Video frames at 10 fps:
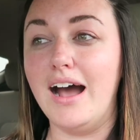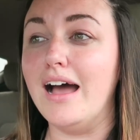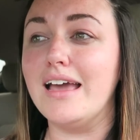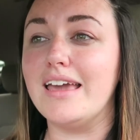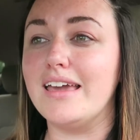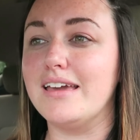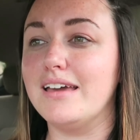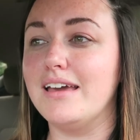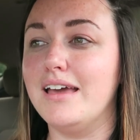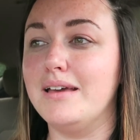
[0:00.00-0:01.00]
I
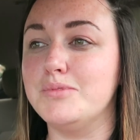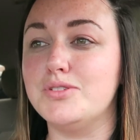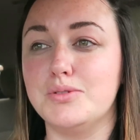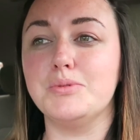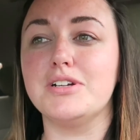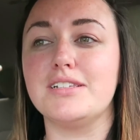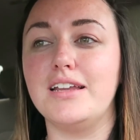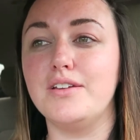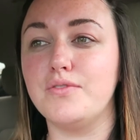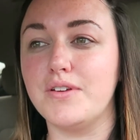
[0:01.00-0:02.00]
am super
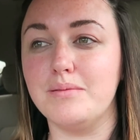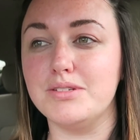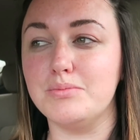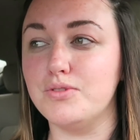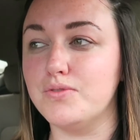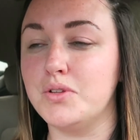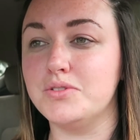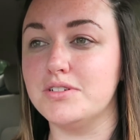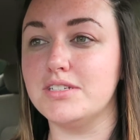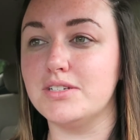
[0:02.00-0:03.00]
excited for them to move
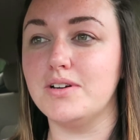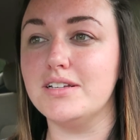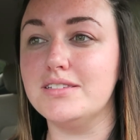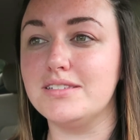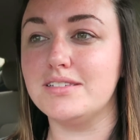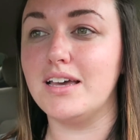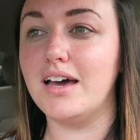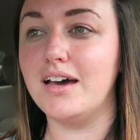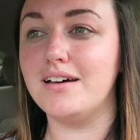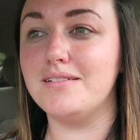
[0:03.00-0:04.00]
closer to us
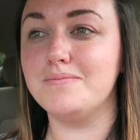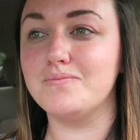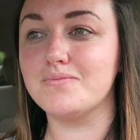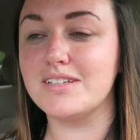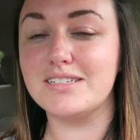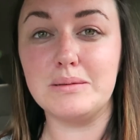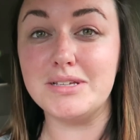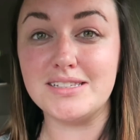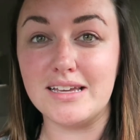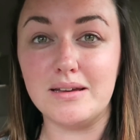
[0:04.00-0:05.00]
because um, I
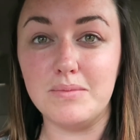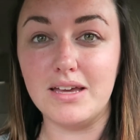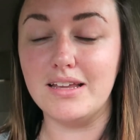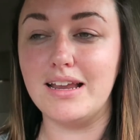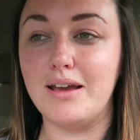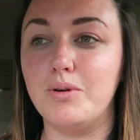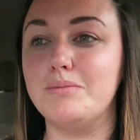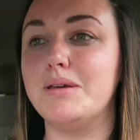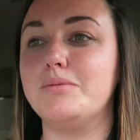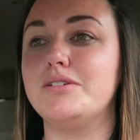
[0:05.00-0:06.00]
miss them and I
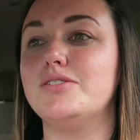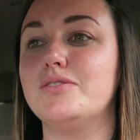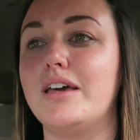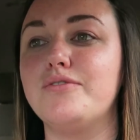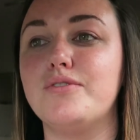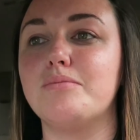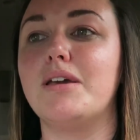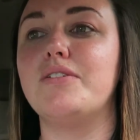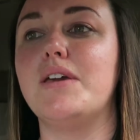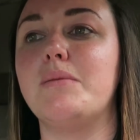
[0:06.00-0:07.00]
want to be able to do life with
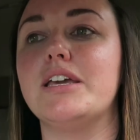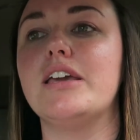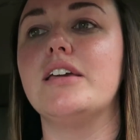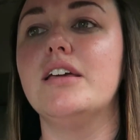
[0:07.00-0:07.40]
my family.